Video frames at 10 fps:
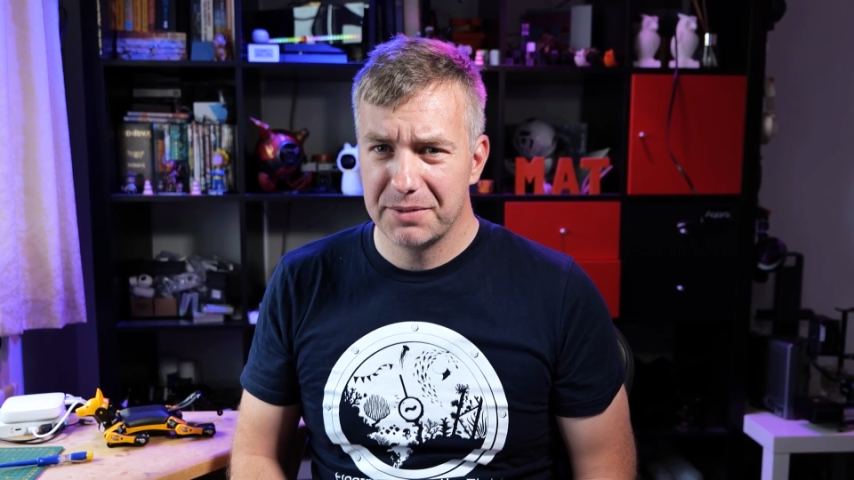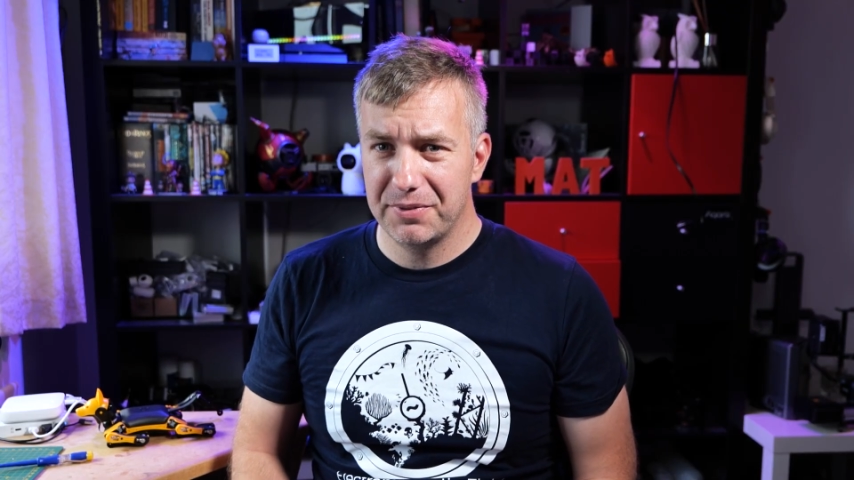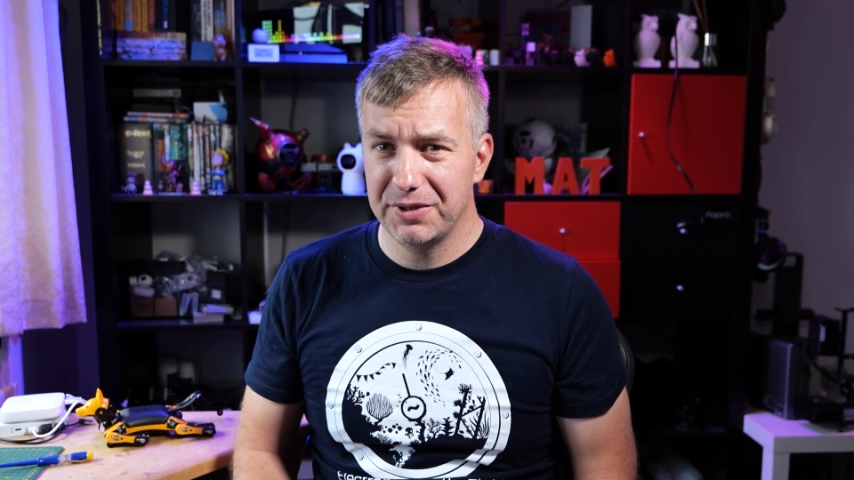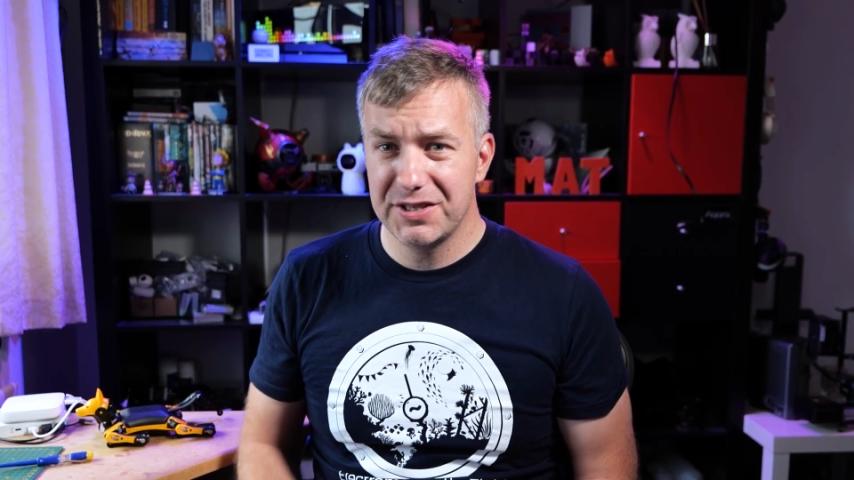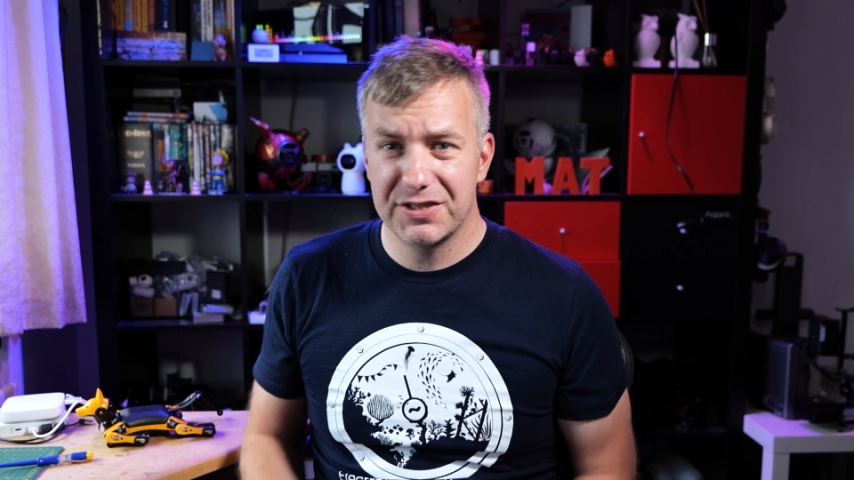
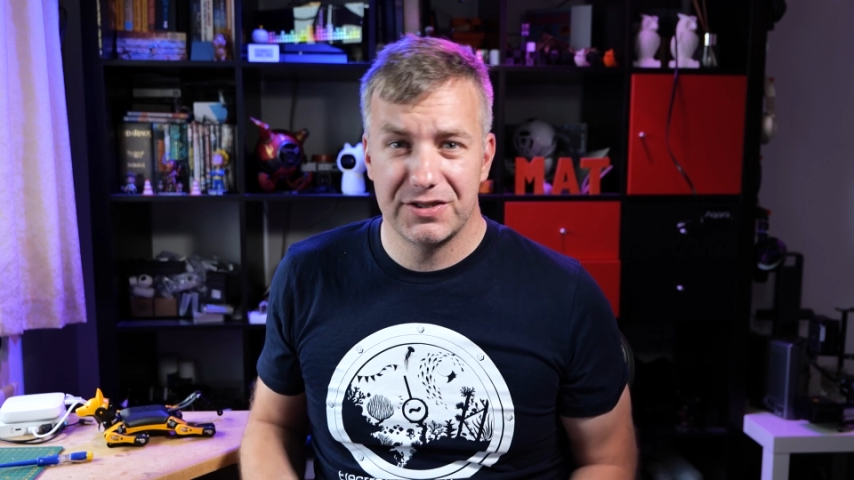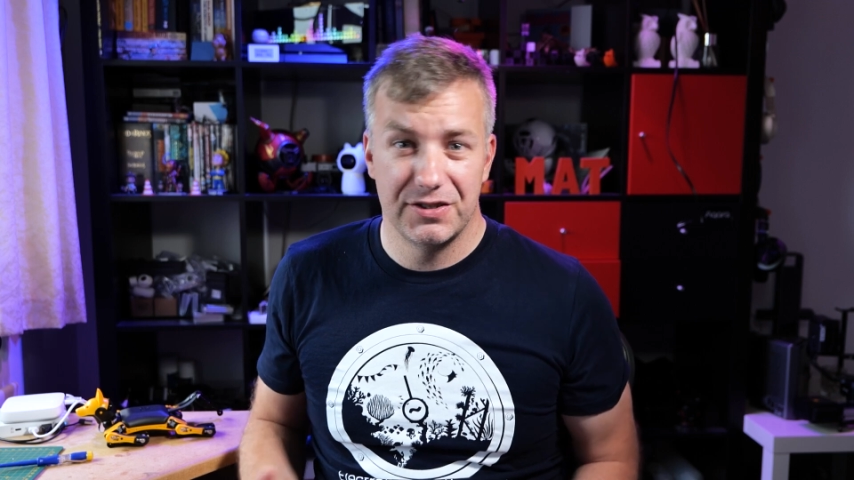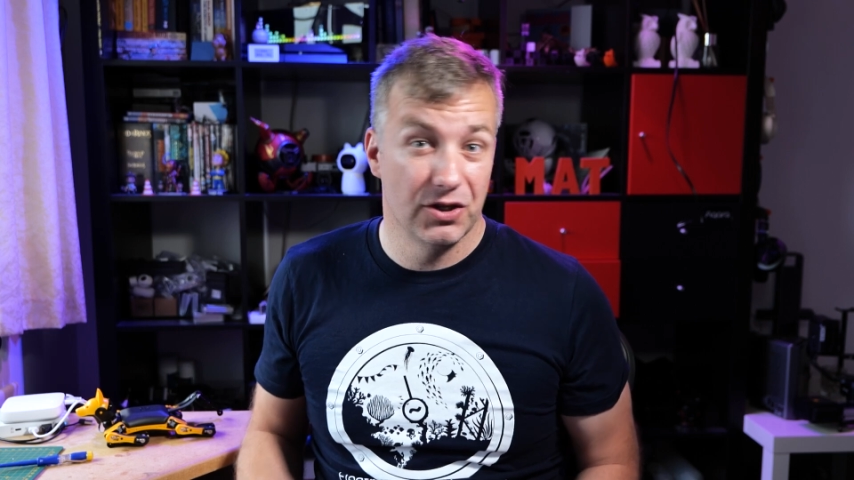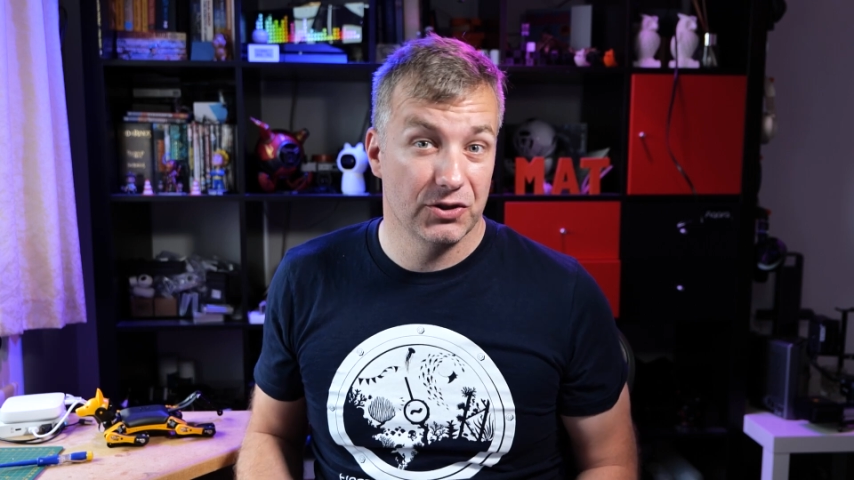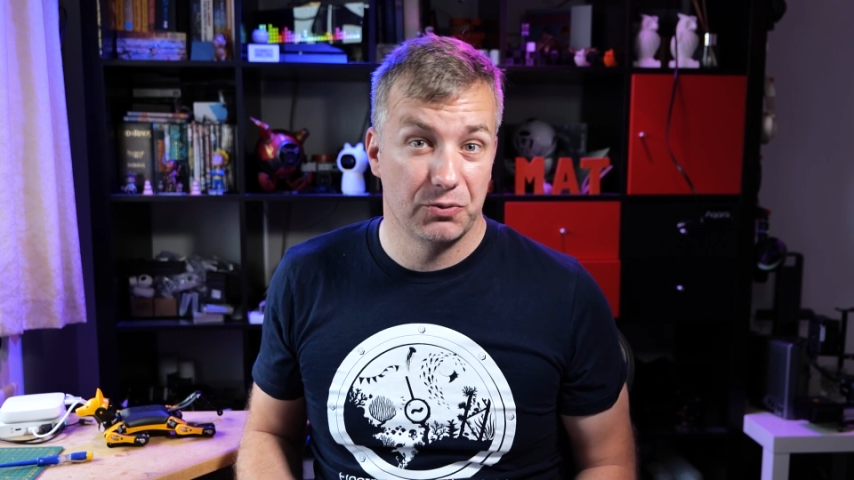but it's
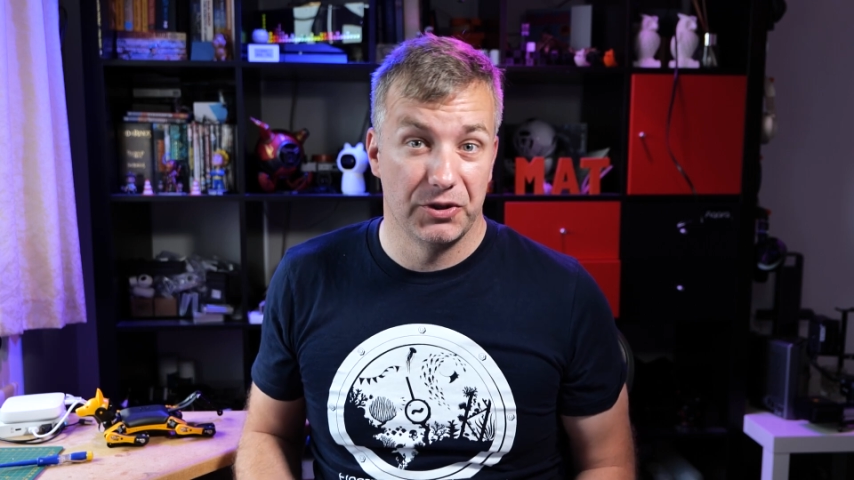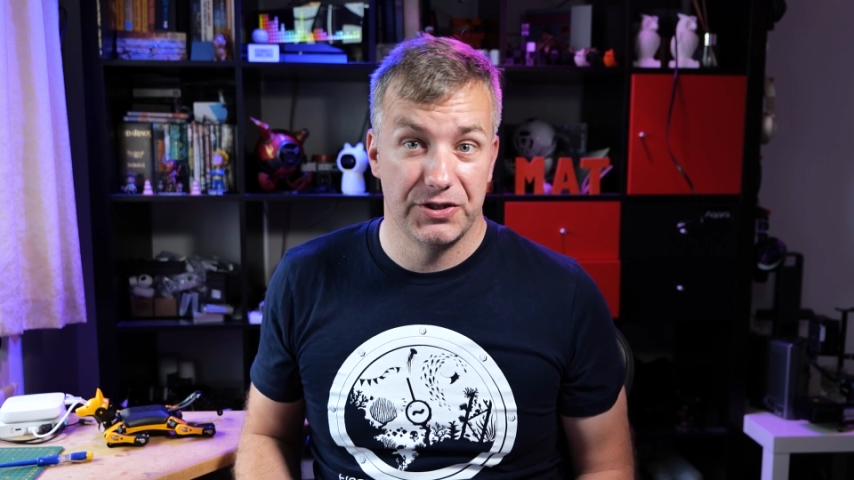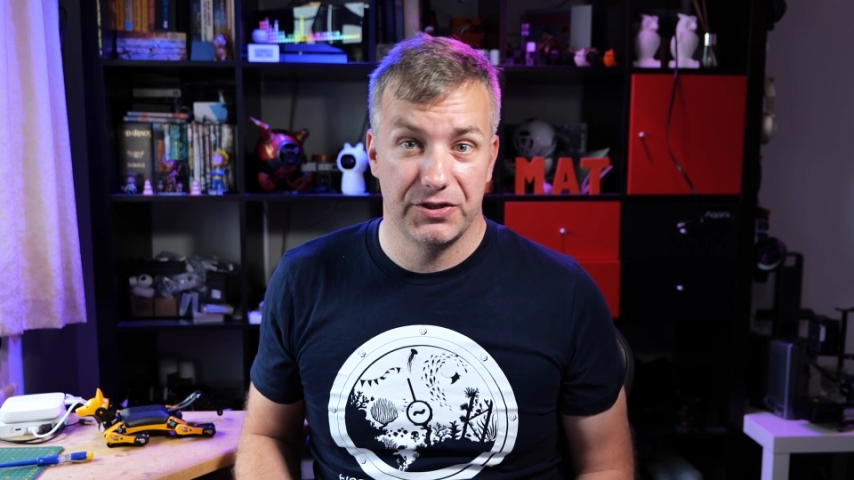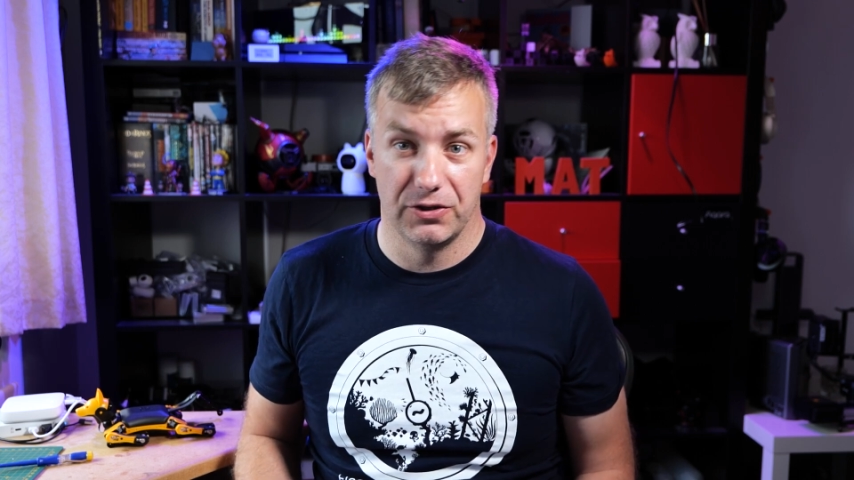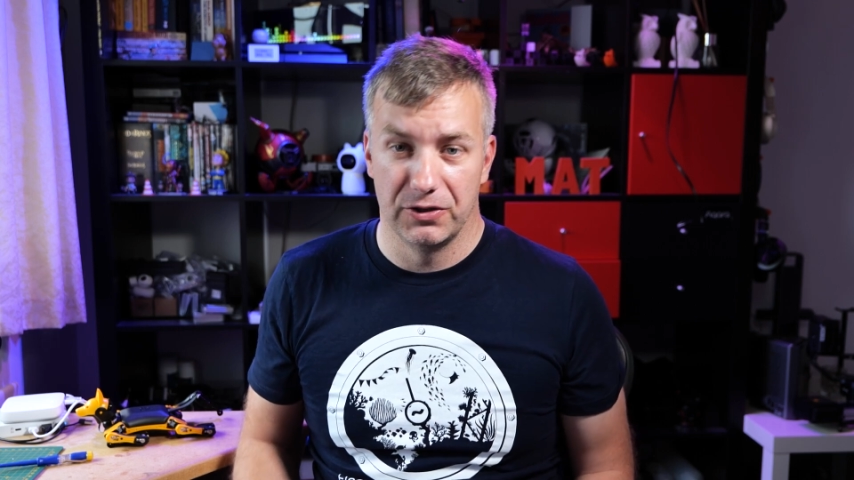not what
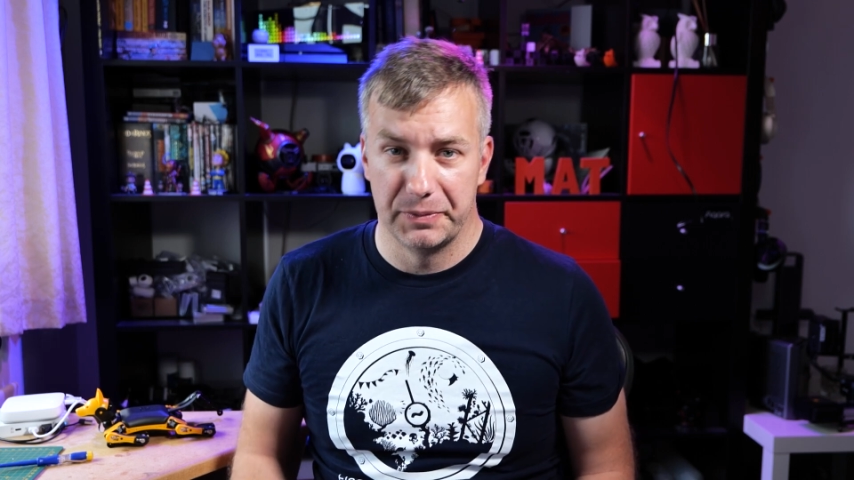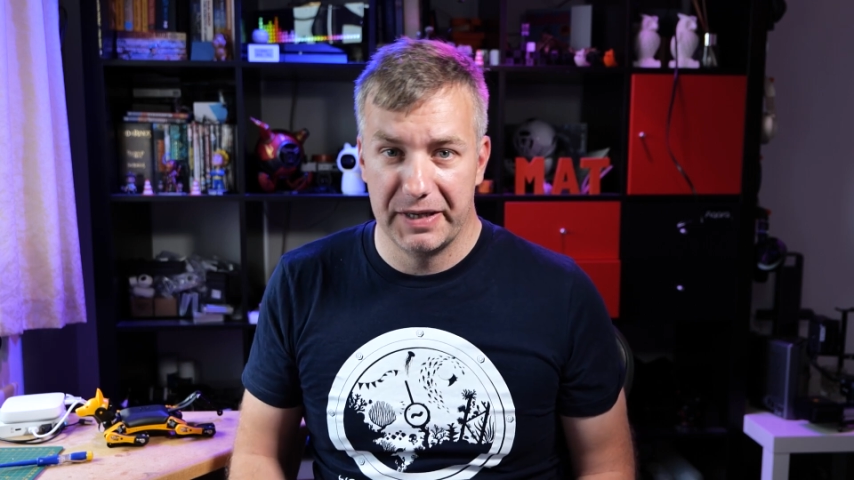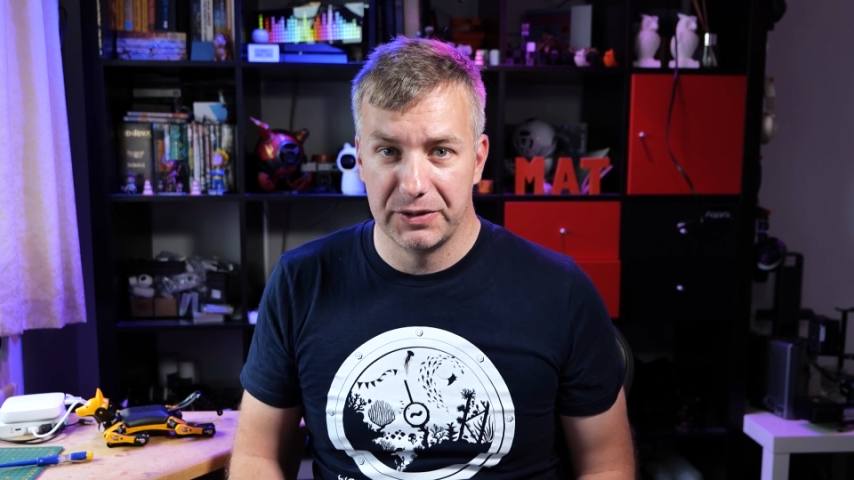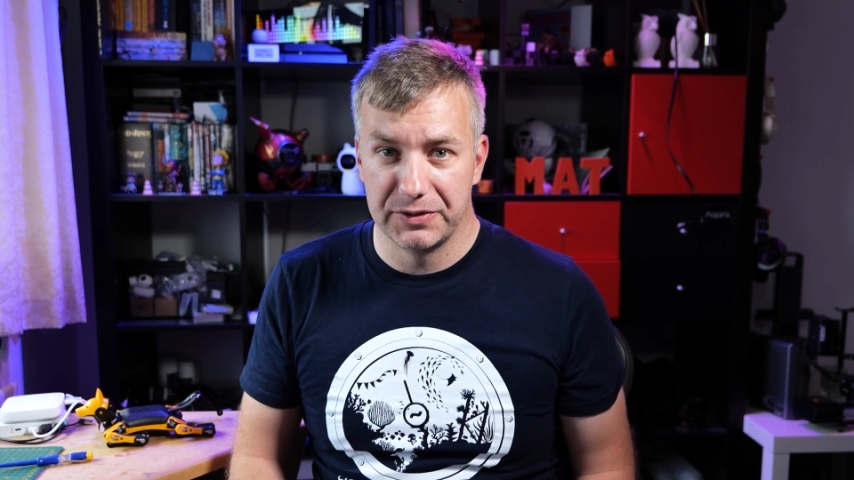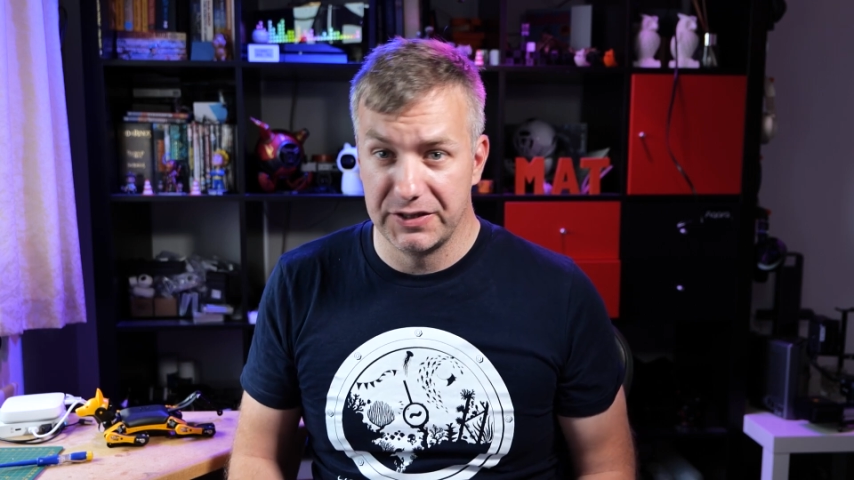it's all about.